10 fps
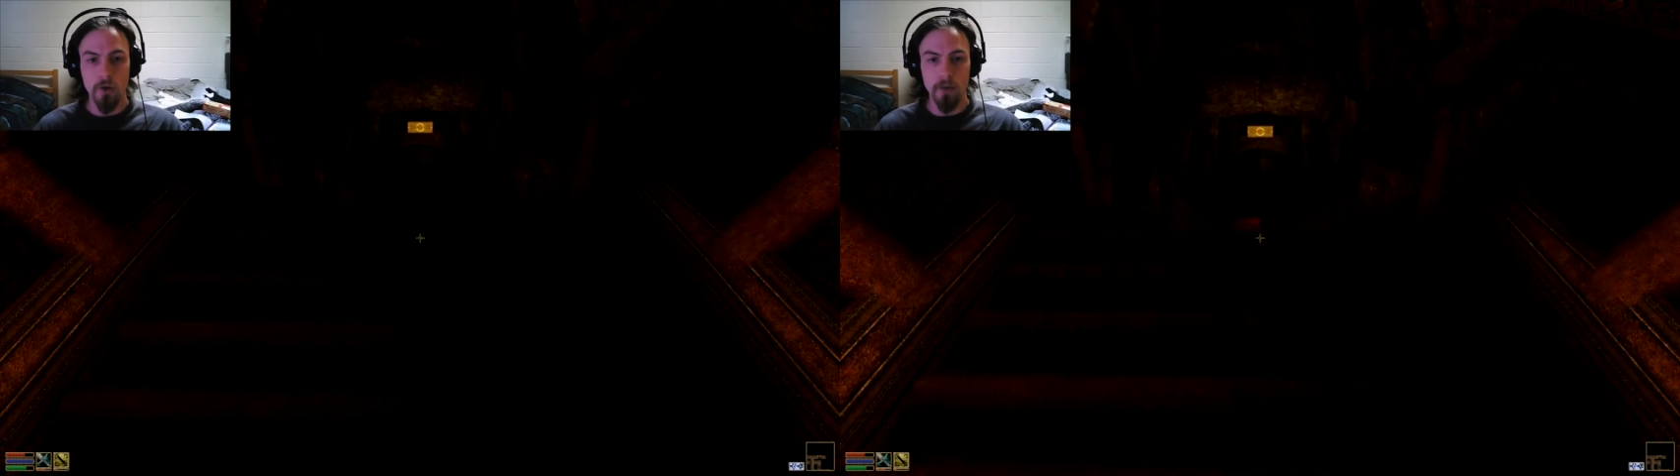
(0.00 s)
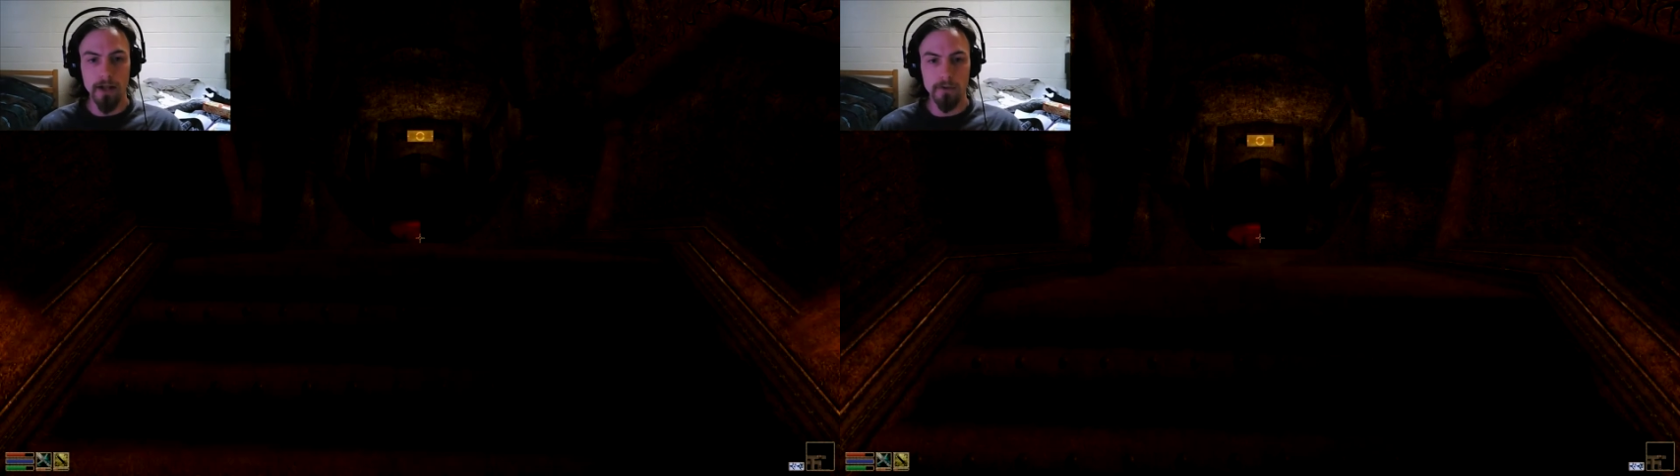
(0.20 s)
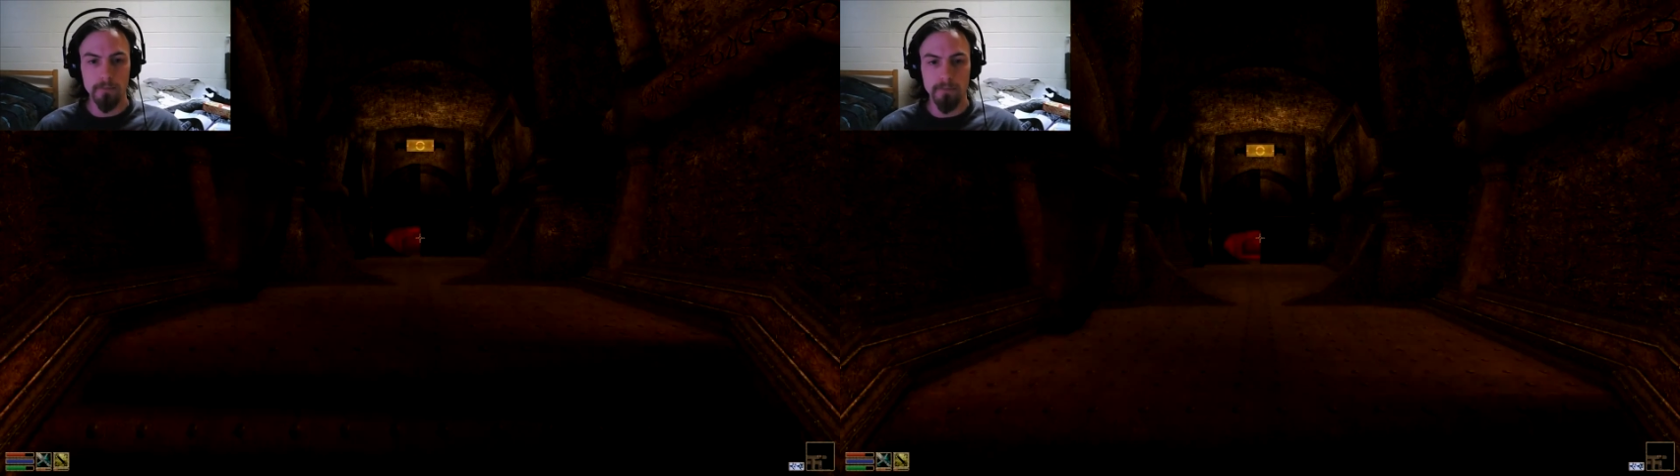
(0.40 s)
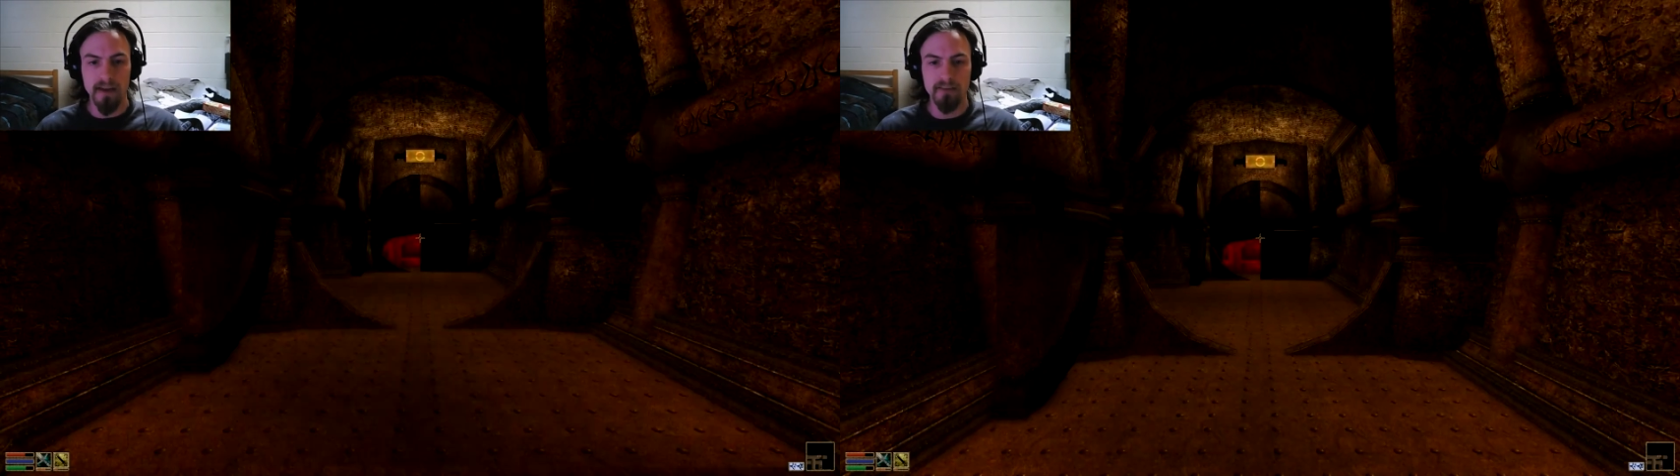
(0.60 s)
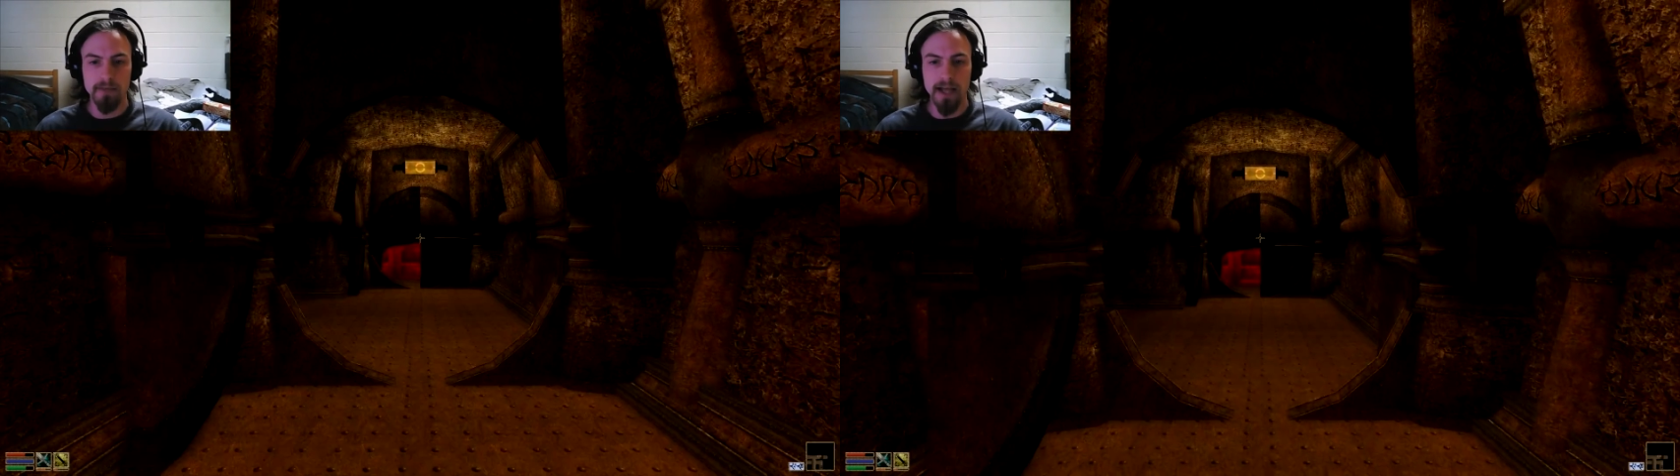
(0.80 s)
Well,
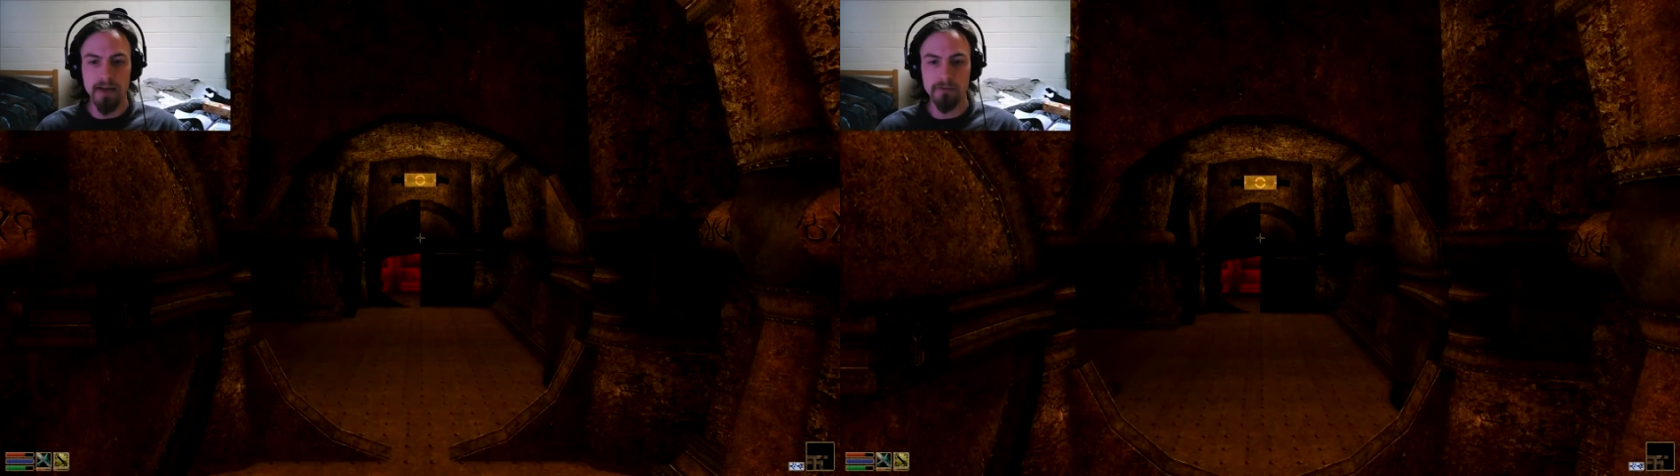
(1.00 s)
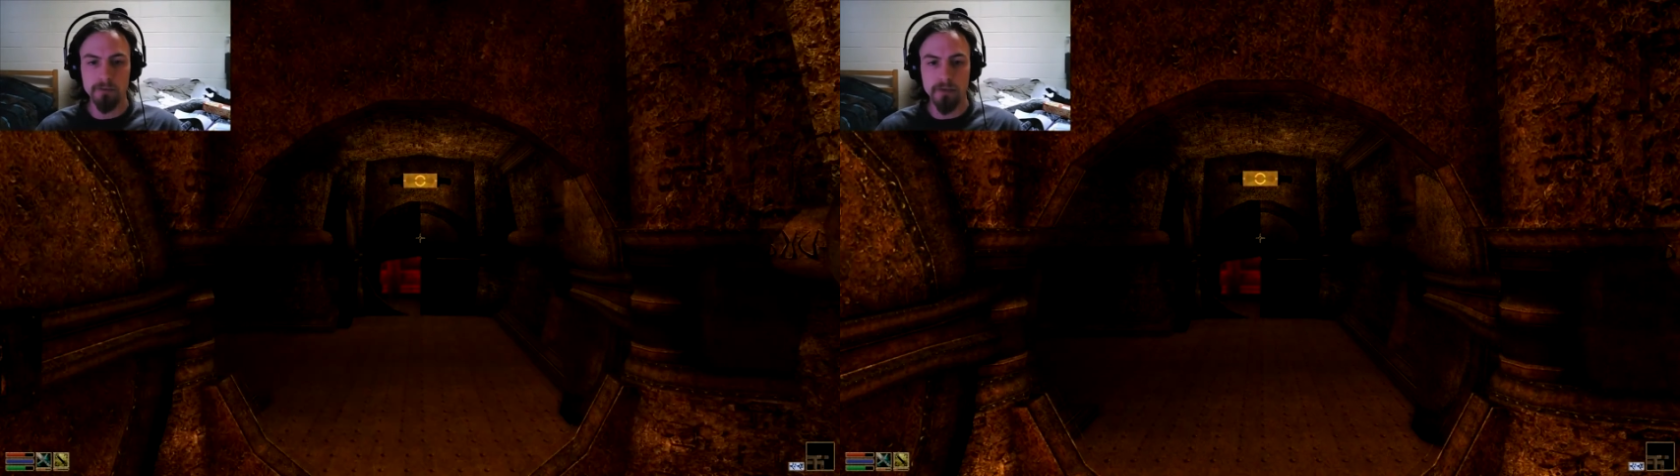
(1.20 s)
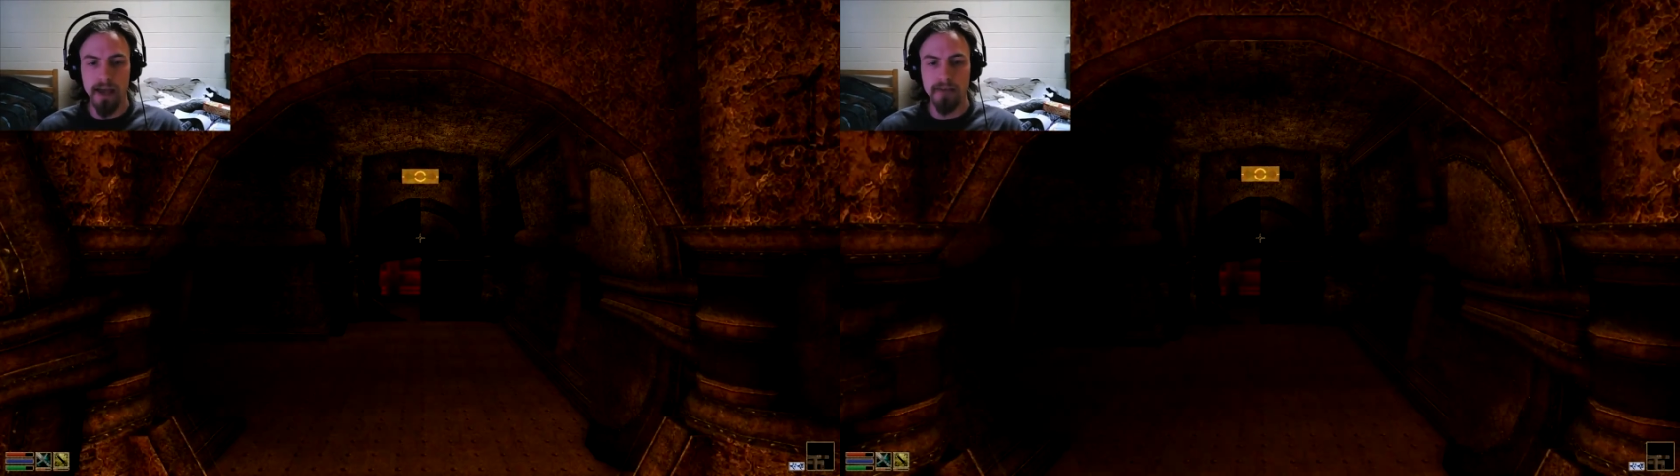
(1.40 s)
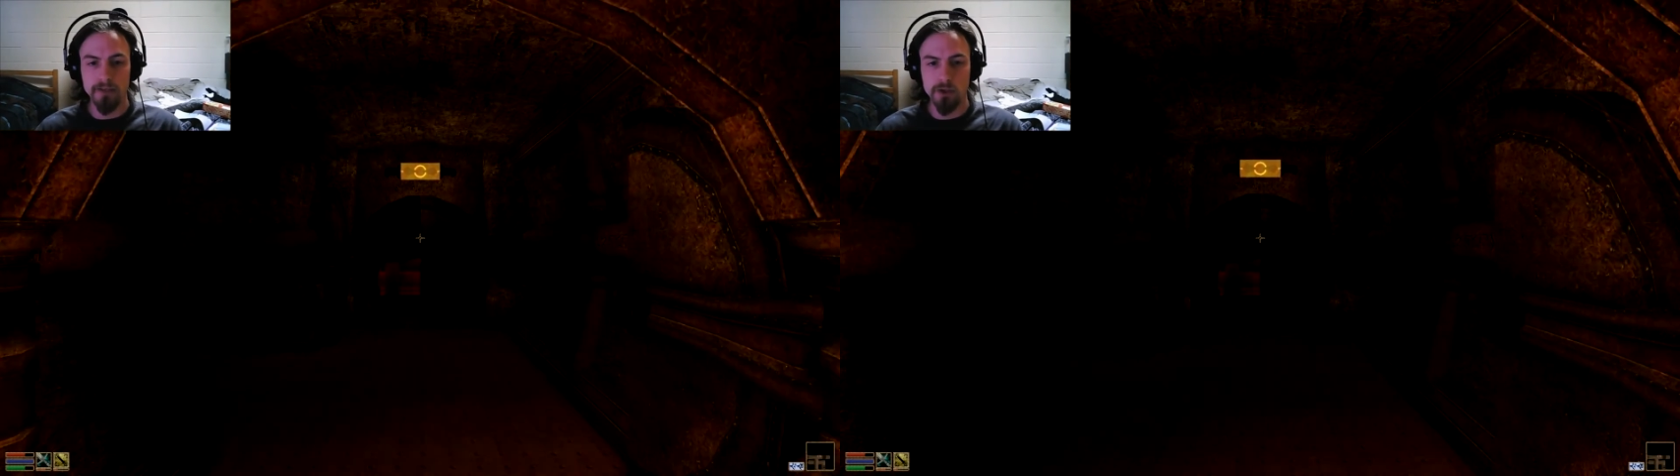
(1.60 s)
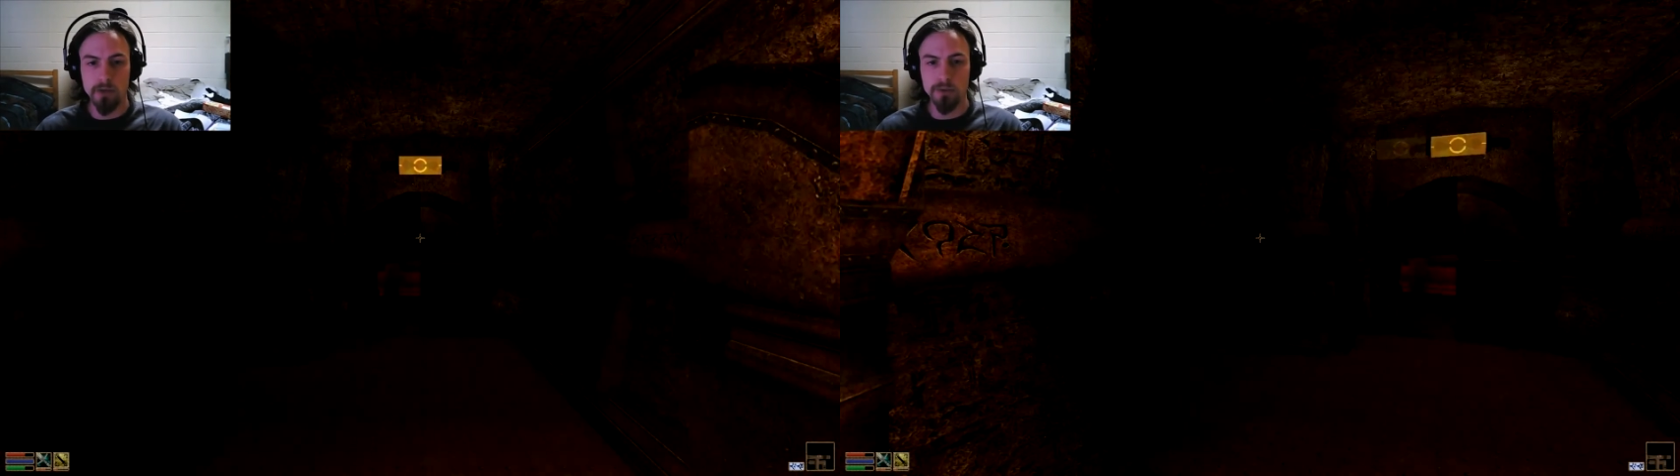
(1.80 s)
I've been having
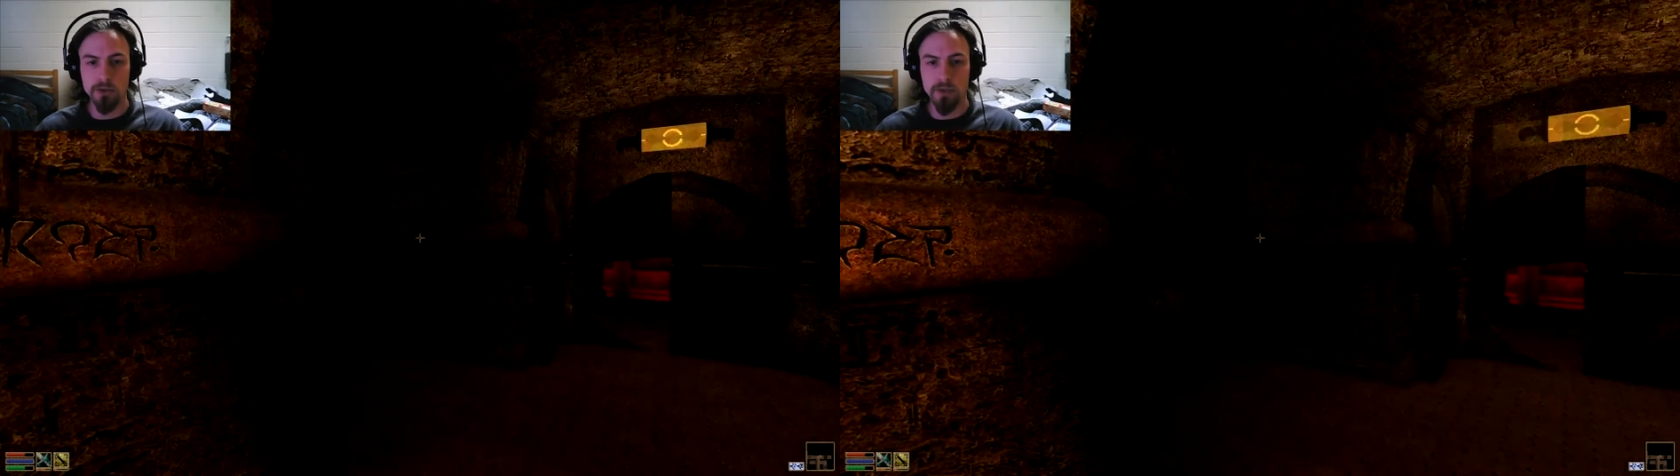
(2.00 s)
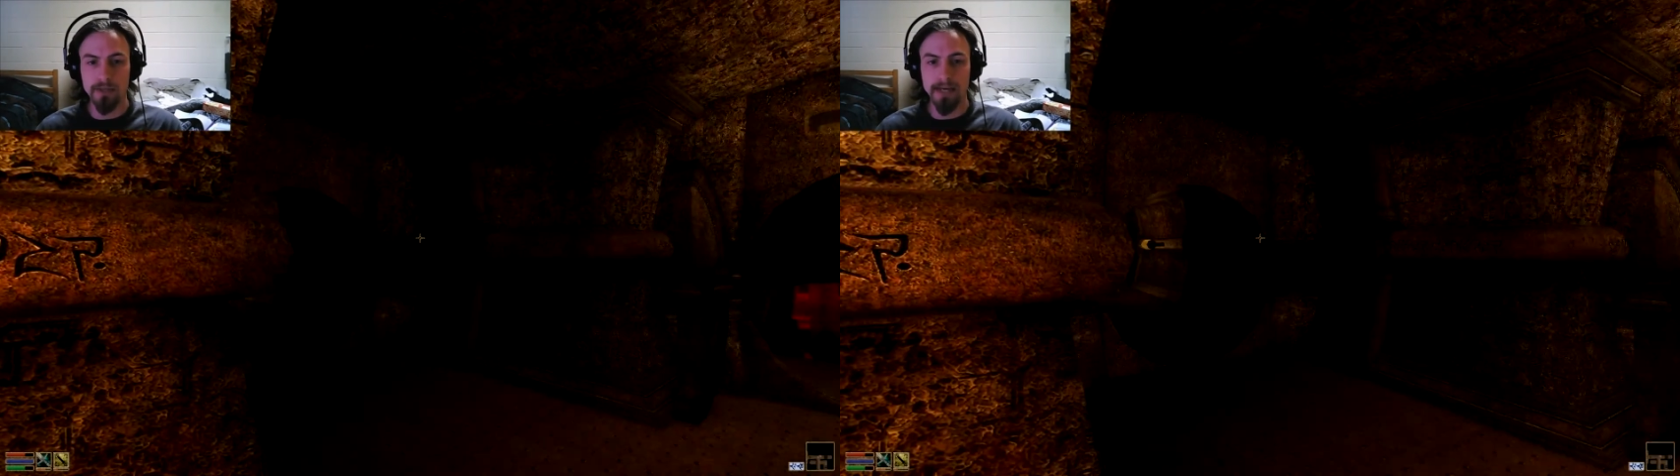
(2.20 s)
trouble doing